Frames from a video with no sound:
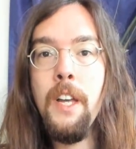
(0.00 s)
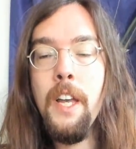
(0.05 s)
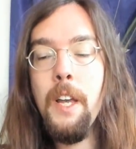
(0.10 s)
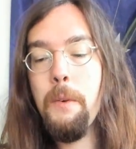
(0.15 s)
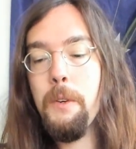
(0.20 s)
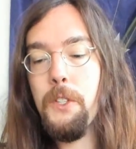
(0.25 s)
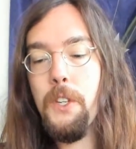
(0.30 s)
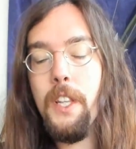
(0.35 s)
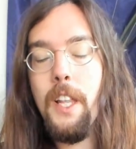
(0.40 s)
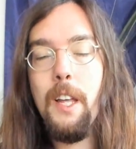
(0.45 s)

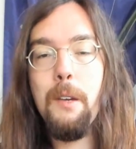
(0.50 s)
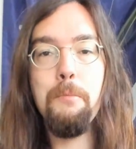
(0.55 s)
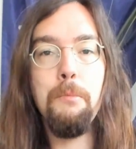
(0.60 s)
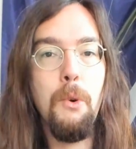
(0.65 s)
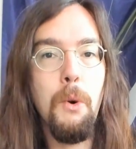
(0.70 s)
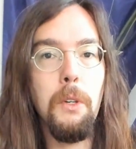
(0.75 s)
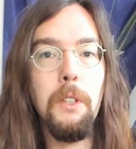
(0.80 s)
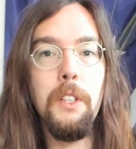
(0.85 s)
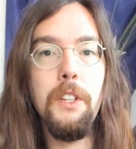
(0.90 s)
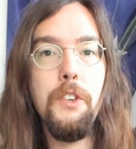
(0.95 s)
We see that in
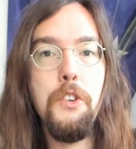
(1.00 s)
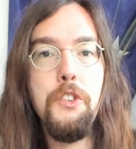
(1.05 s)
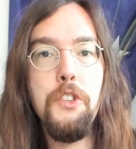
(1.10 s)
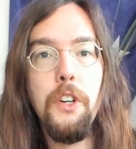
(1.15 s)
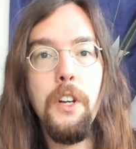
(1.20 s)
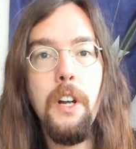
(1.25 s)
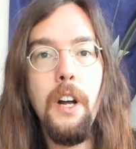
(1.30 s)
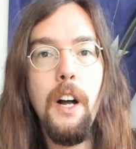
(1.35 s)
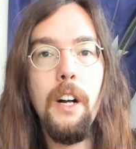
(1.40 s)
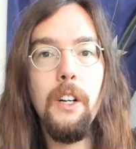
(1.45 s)
Portland and
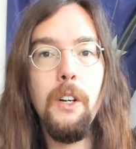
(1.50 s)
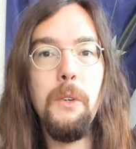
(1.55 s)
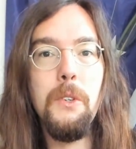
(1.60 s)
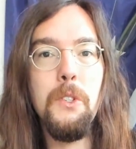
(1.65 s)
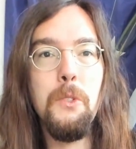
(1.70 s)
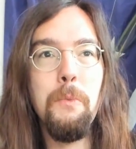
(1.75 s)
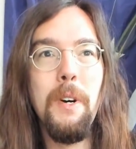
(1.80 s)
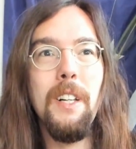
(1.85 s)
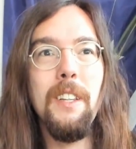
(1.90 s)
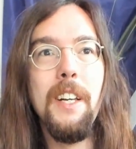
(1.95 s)
Chicago
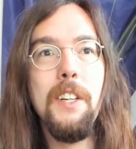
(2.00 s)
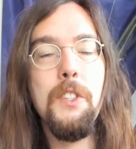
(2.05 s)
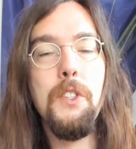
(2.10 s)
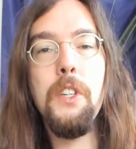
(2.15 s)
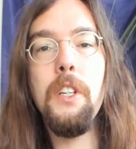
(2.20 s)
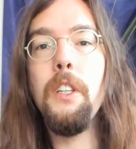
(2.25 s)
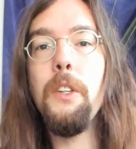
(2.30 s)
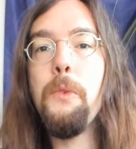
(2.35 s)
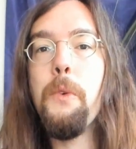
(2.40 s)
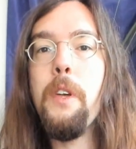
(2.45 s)
as well, less
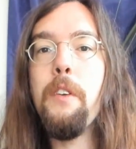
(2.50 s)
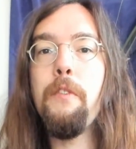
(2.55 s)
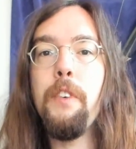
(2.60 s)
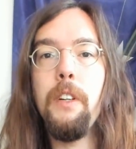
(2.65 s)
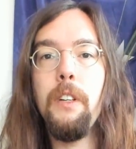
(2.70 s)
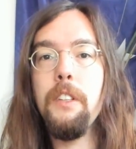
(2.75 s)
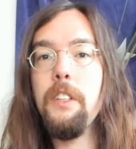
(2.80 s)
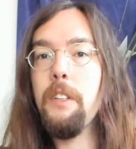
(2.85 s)
in Louisville.